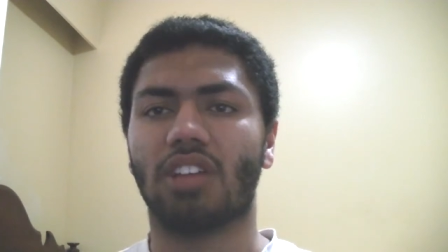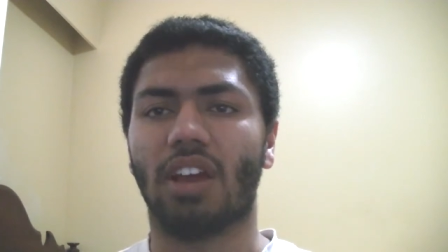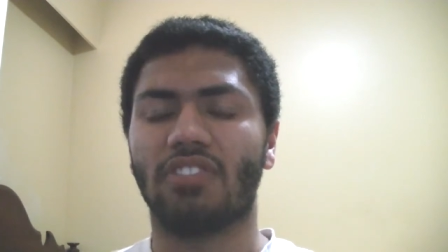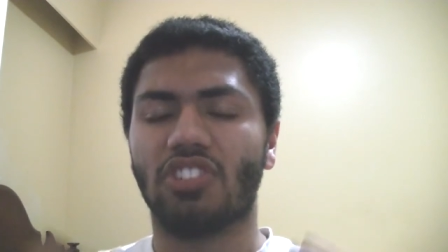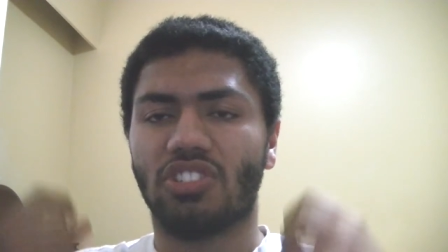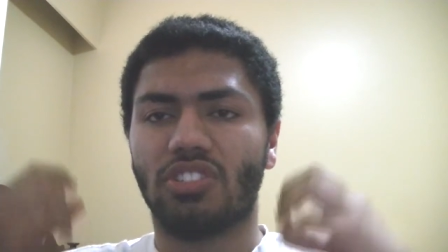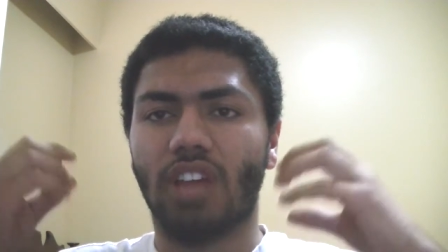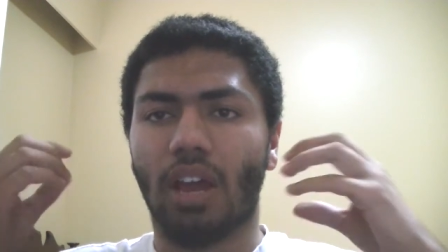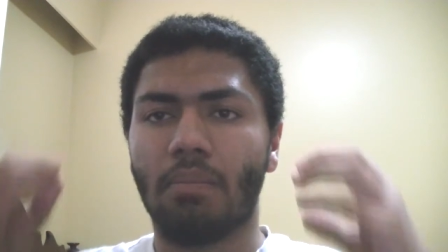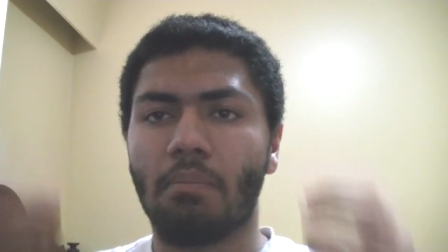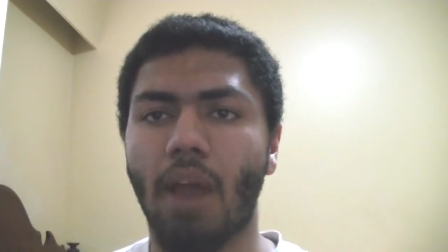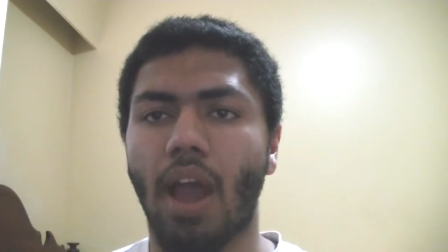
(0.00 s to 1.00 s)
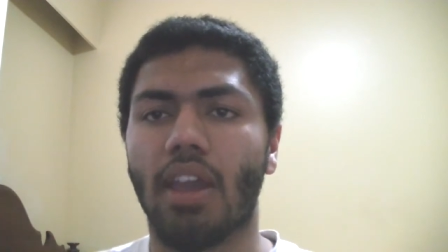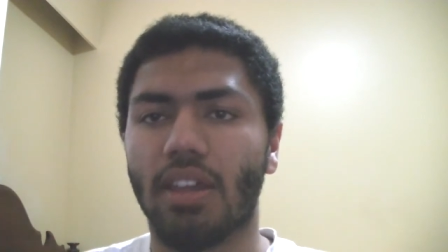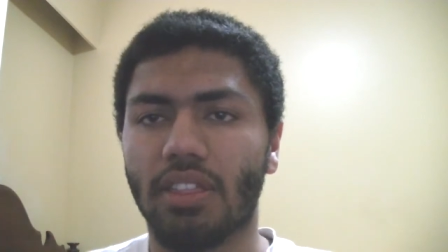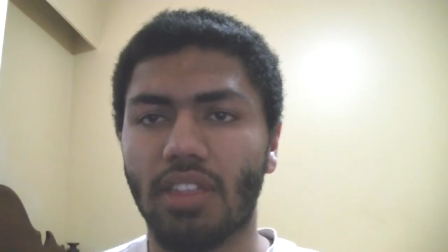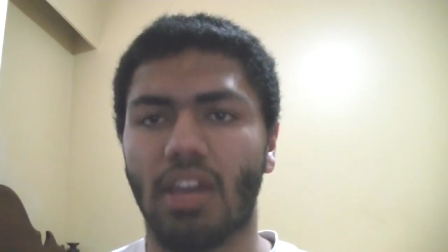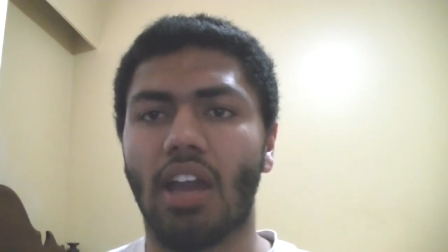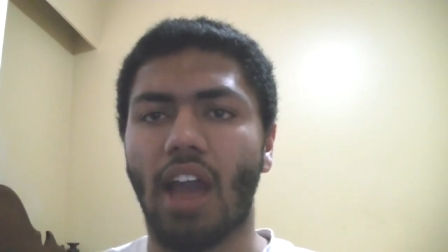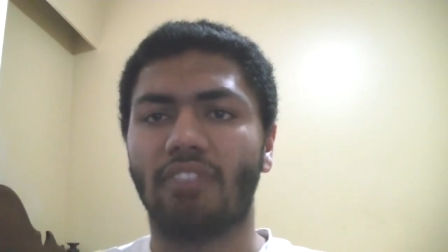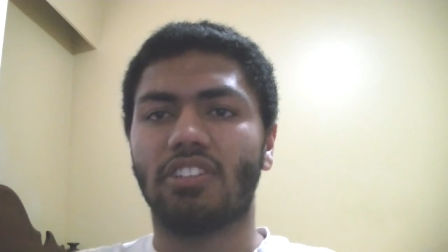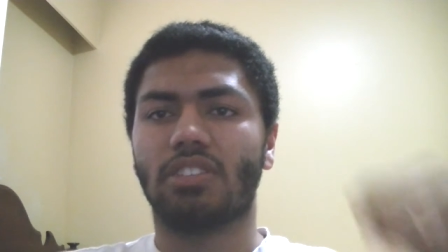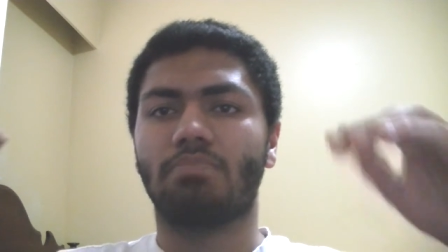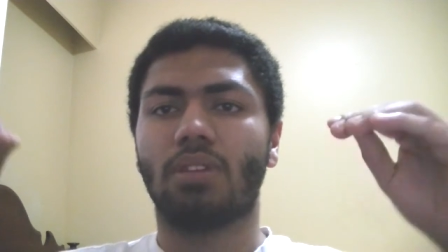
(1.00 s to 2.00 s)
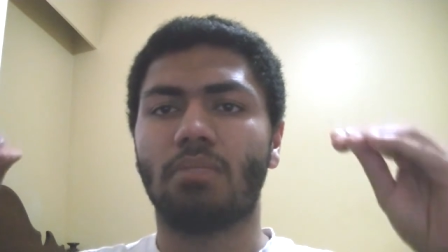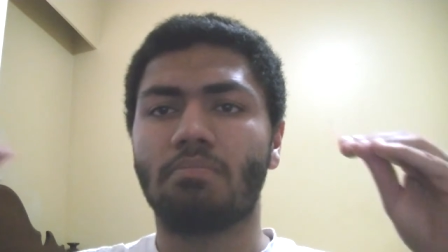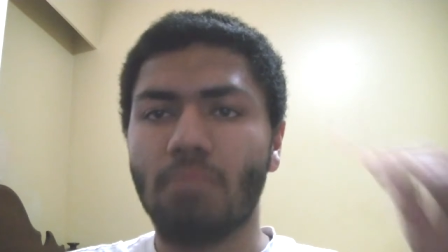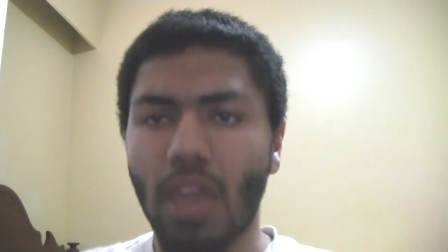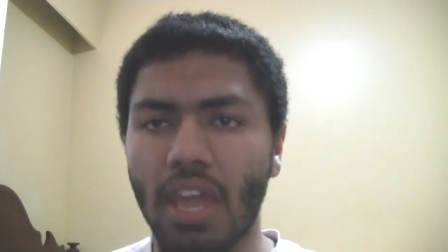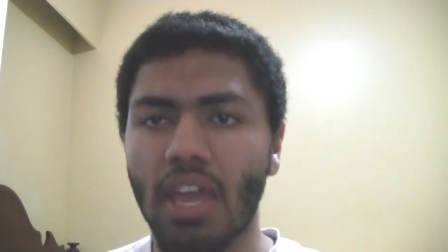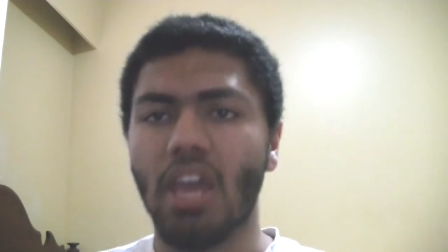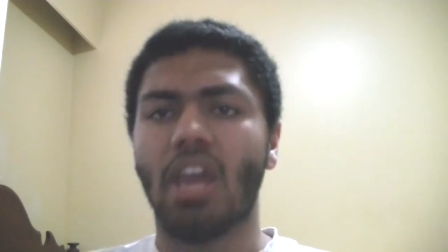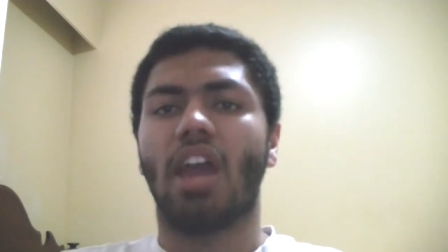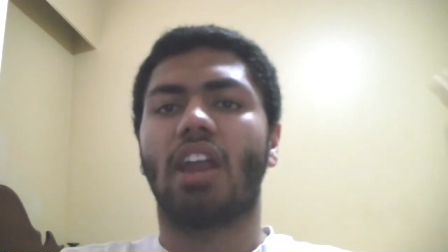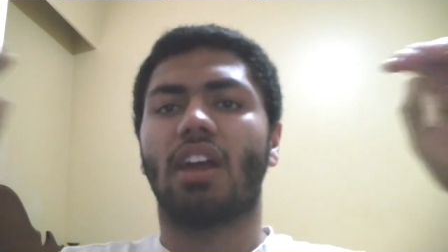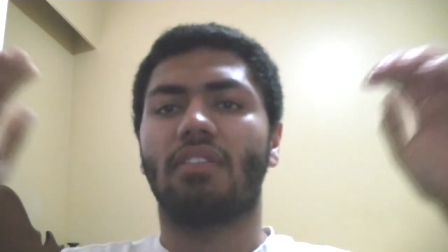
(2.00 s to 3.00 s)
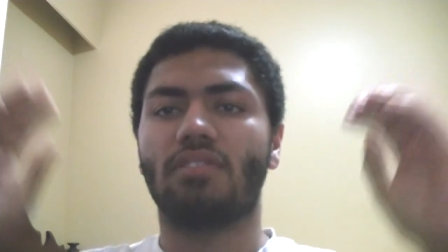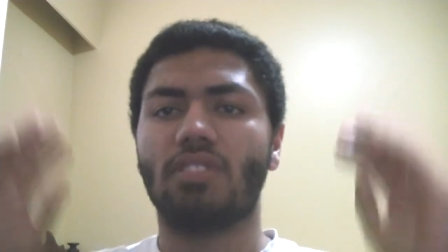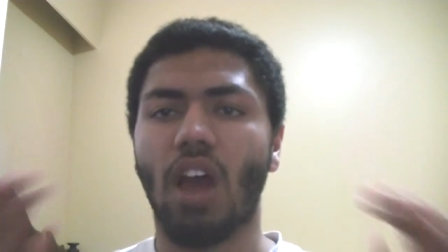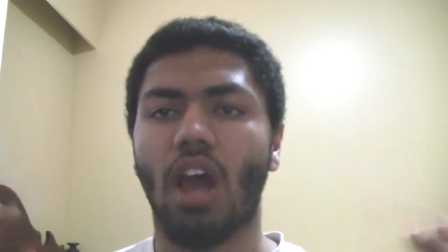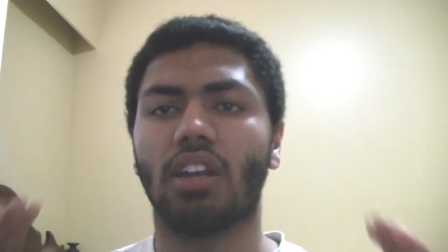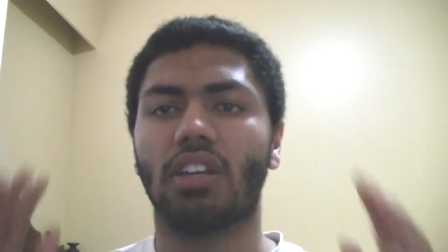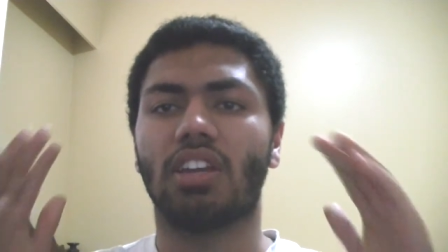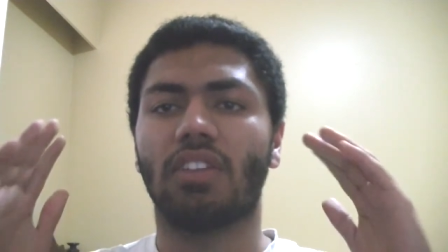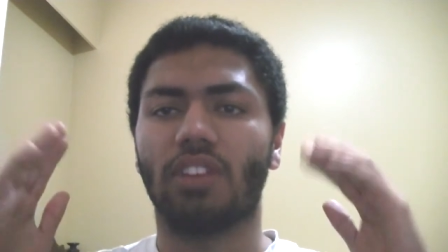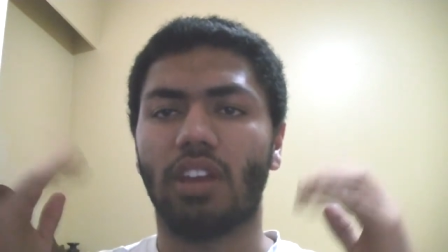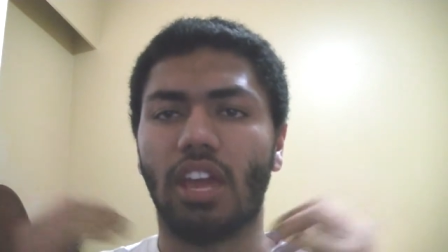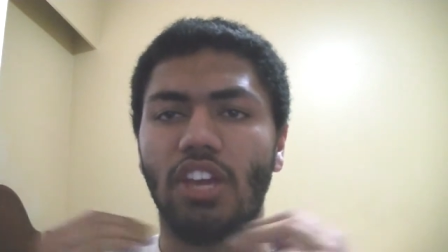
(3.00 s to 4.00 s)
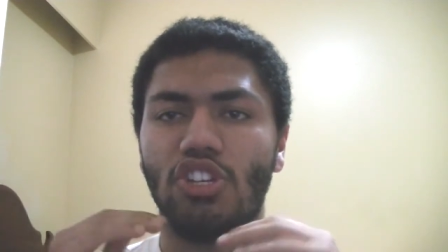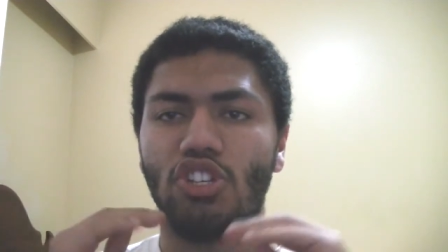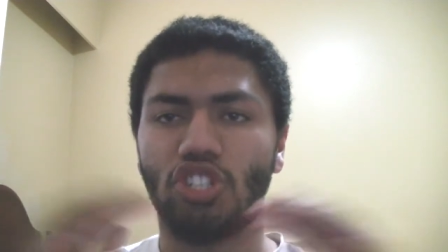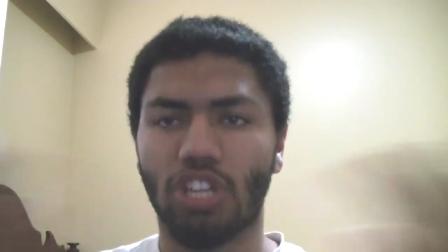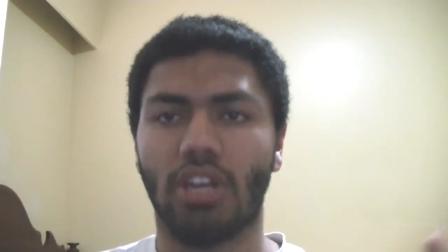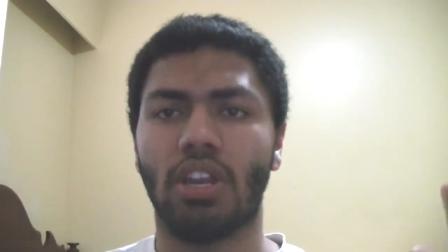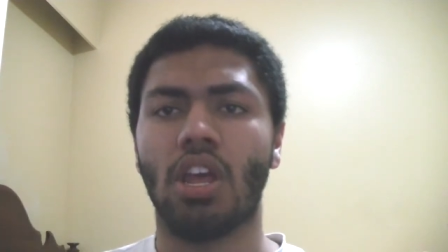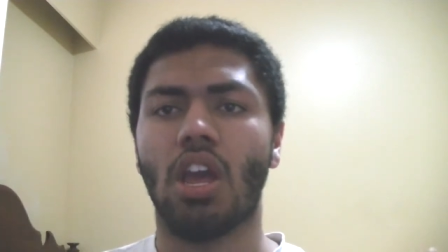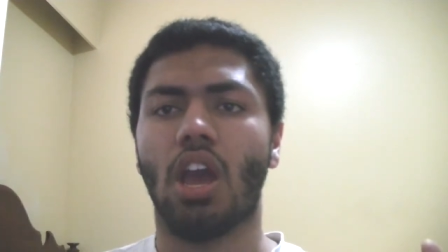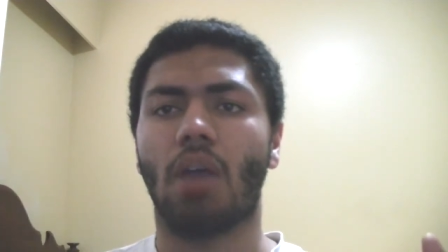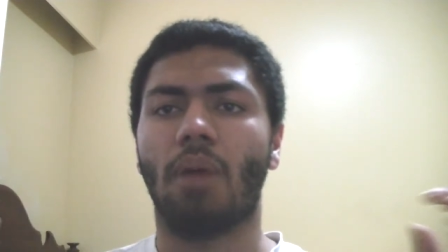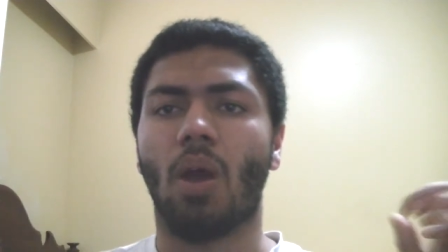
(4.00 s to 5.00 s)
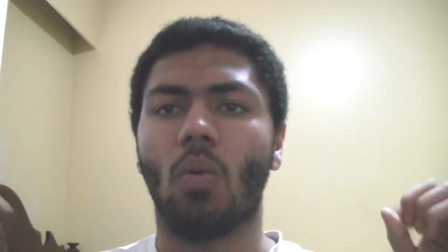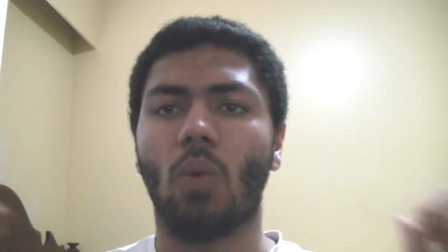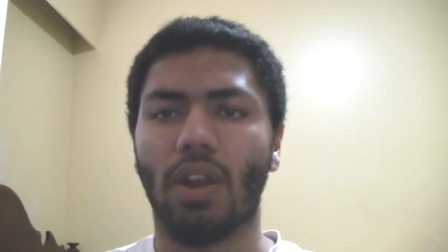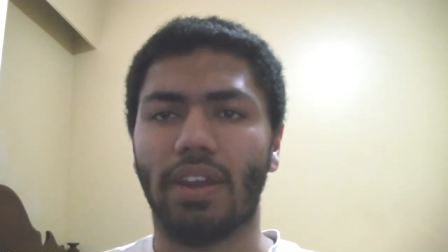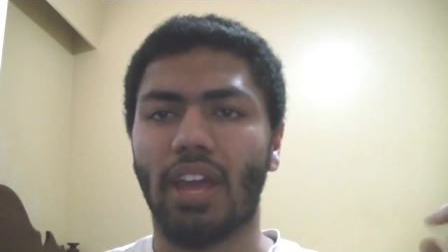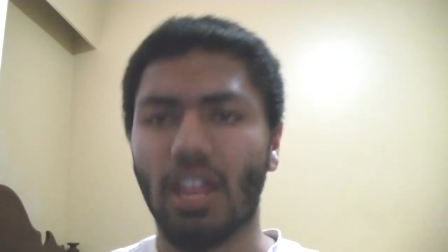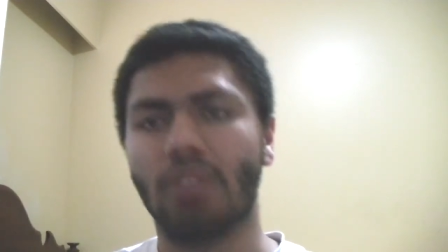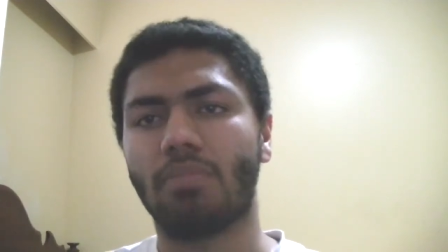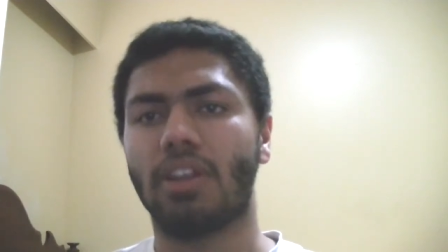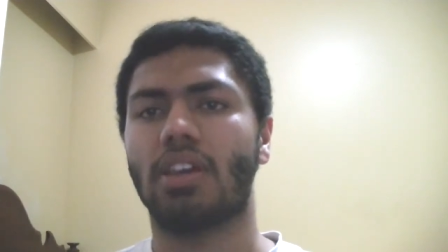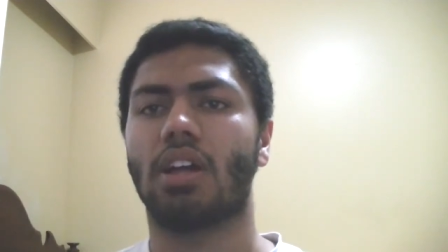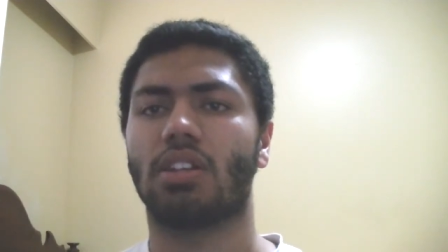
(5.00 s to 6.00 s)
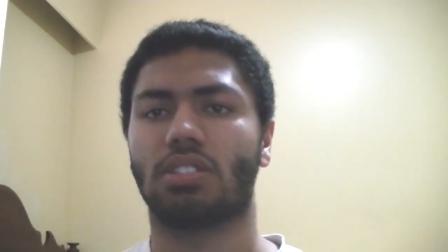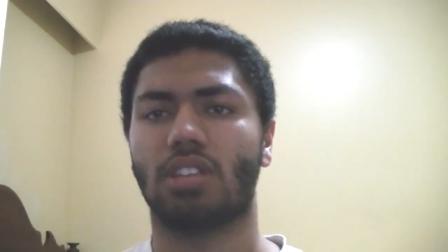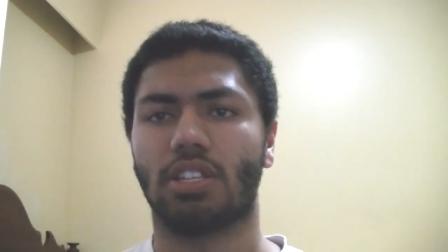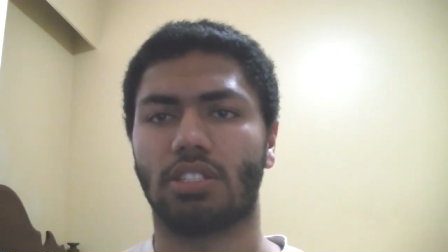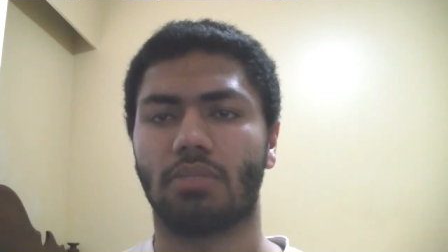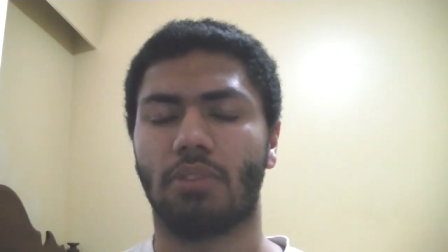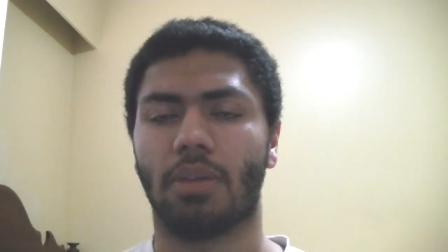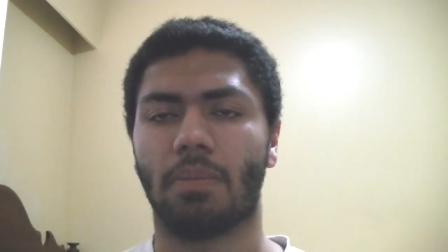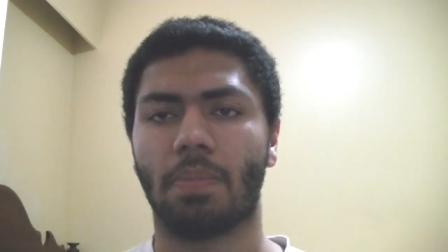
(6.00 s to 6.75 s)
I've just done my thing. I've just been me, and I've not given a shit about what anybody else says to me.